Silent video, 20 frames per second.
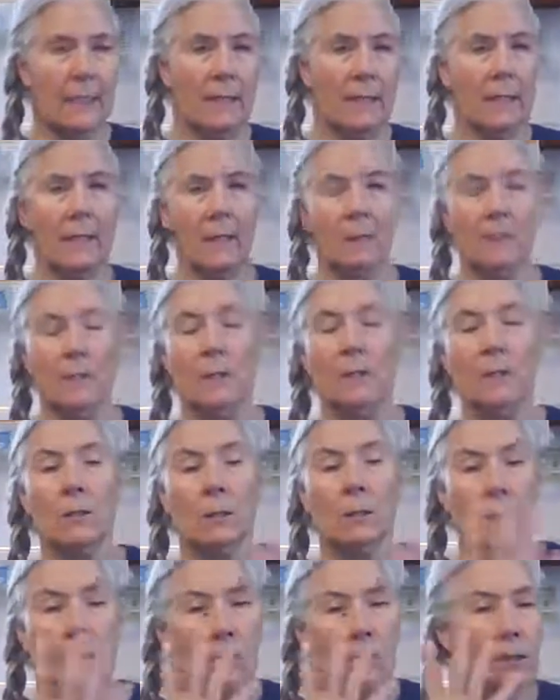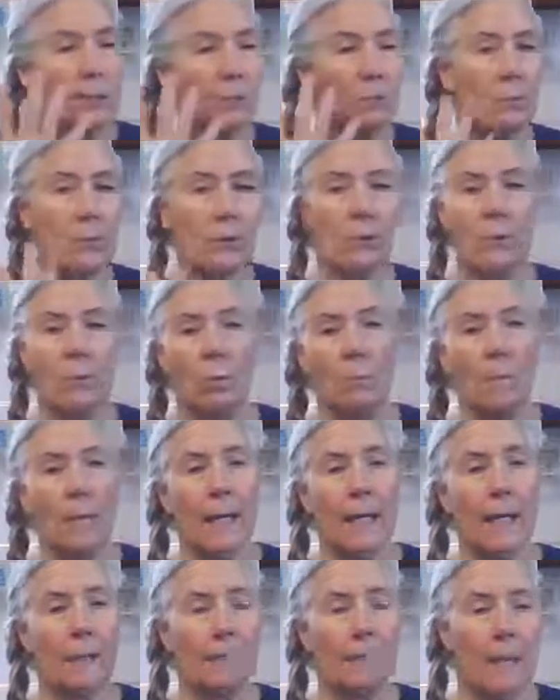come here with no
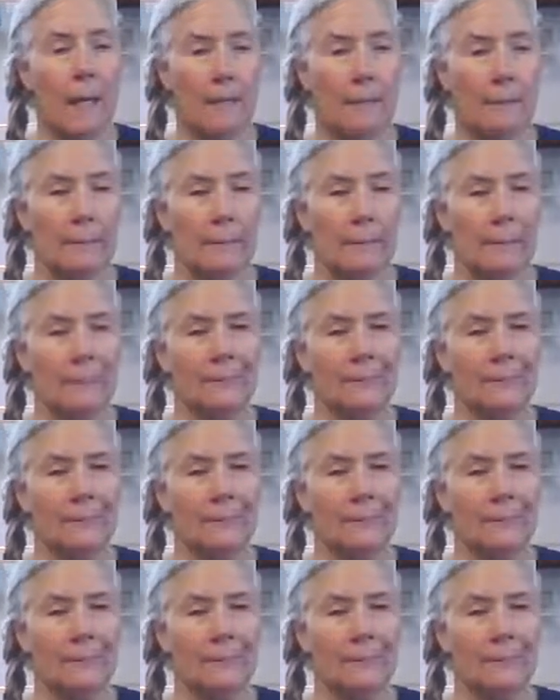makeup on,